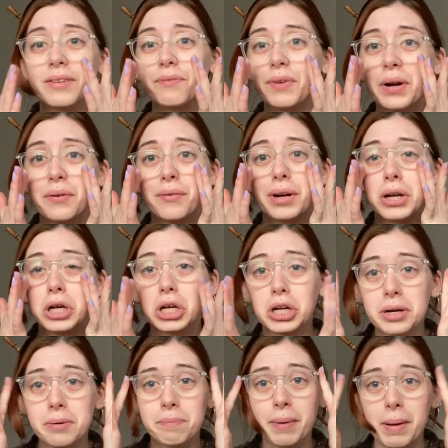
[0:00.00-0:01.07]
very
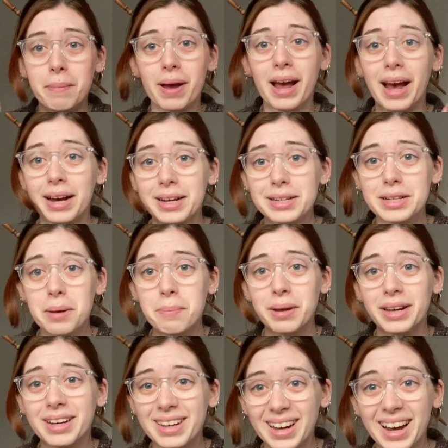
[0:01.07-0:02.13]
good by my
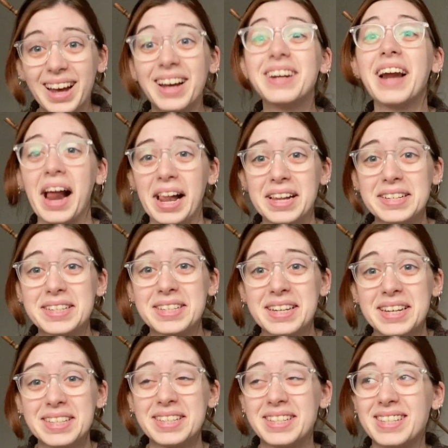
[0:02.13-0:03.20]
academic
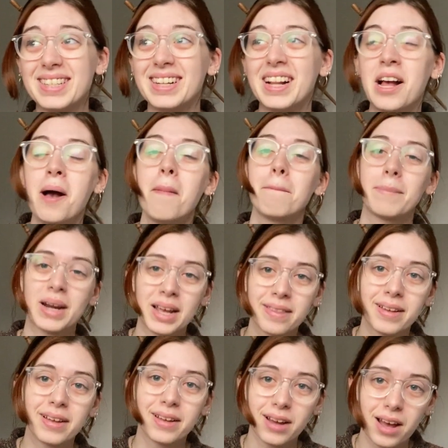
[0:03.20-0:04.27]
analysis, but I
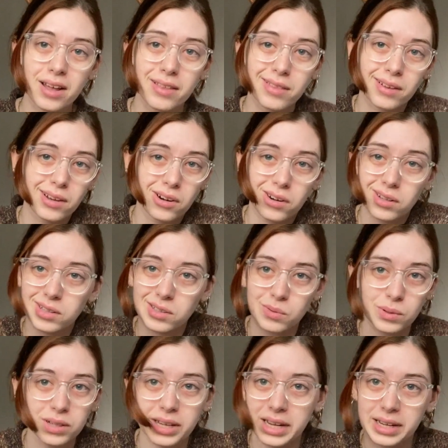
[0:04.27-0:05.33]
think the girlies
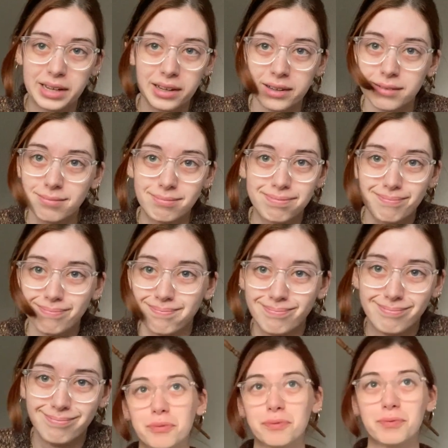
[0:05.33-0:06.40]
will like it.
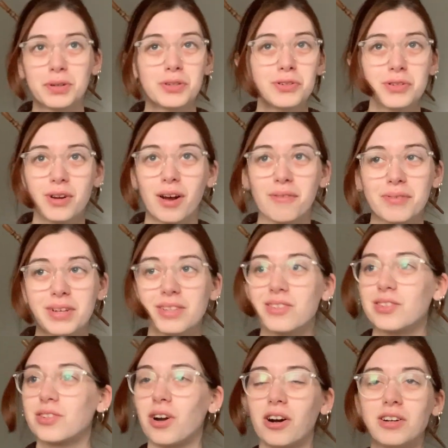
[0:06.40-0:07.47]
First off, it
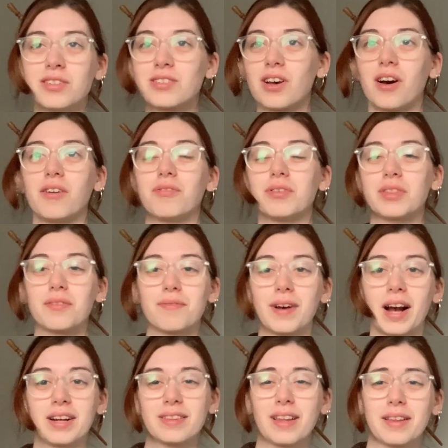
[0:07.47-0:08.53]
starts off with the
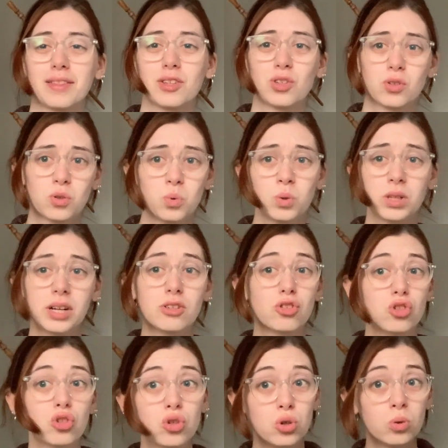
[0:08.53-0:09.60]
fact that the school has
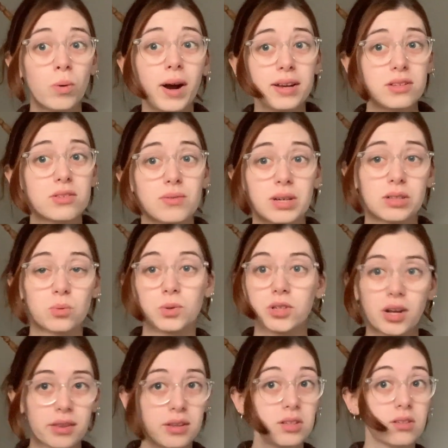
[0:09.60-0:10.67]
2 ice rinks, which
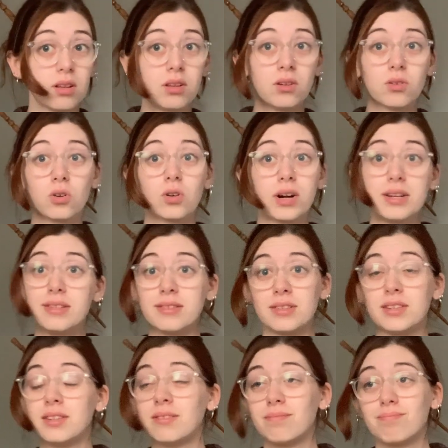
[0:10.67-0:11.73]
I think is a little
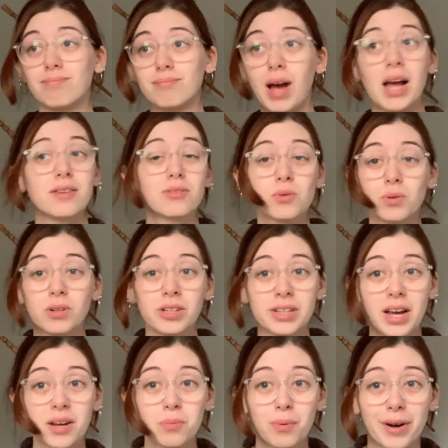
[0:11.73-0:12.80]
crazy. My school only
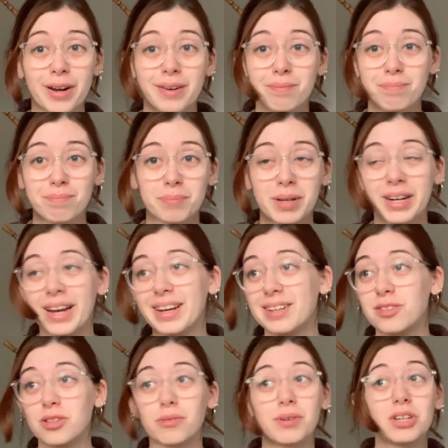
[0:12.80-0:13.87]
had 1, but I guess
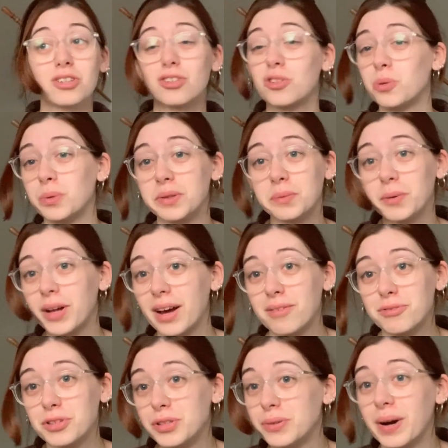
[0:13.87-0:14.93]
the rich schools will have
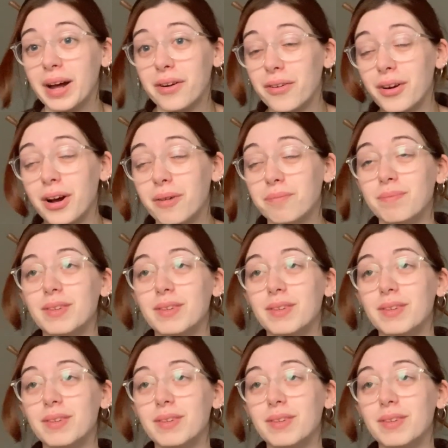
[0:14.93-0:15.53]
2, I don't know.